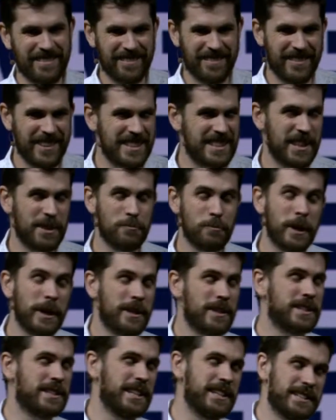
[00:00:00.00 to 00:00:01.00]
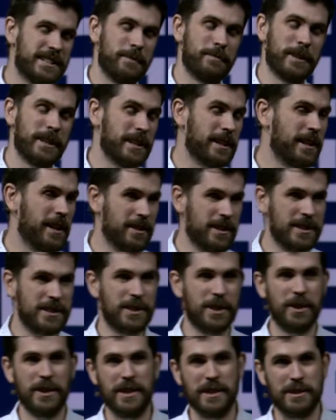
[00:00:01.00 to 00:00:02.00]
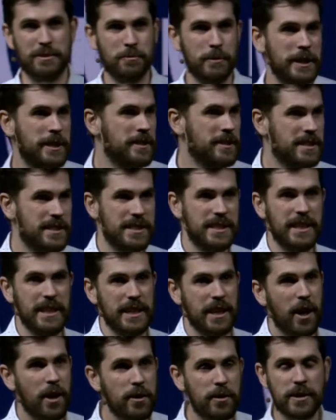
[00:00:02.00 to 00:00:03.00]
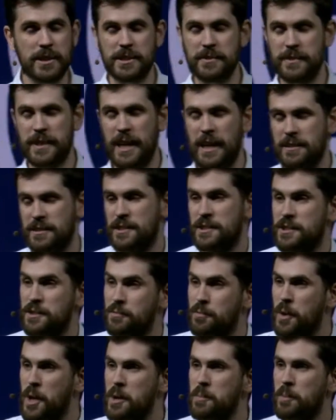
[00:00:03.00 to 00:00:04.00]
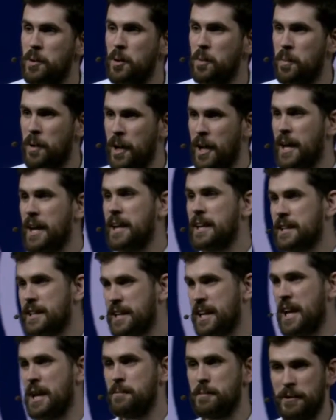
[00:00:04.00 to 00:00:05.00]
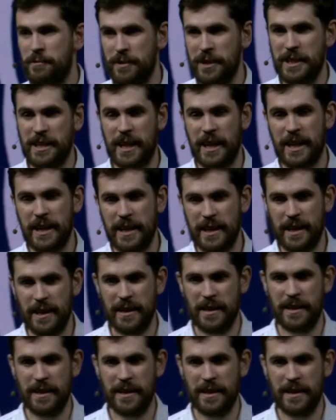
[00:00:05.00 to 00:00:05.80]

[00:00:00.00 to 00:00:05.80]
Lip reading: was that we could see something that others couldn't. We could see hundreds of thousands of people playing the game every day,